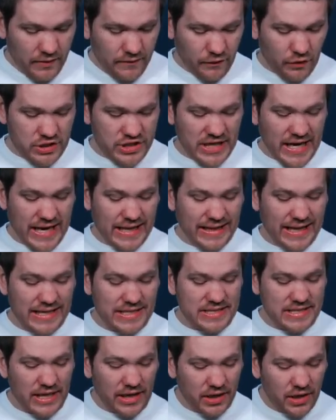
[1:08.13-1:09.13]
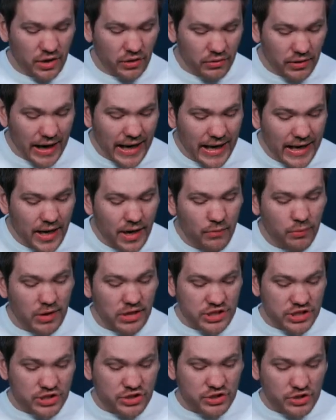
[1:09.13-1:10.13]
Verse 8, and Zechariah
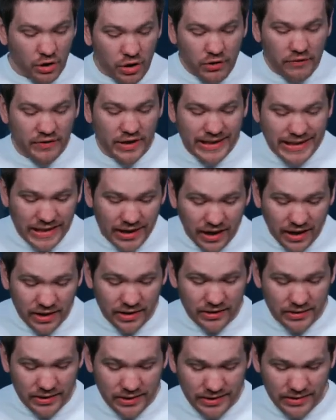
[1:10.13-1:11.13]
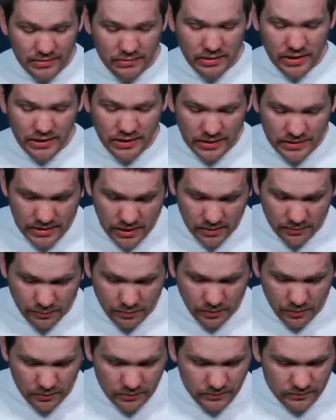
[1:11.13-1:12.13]
was serving God in the
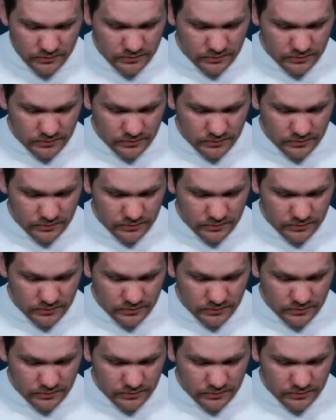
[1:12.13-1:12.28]
temple,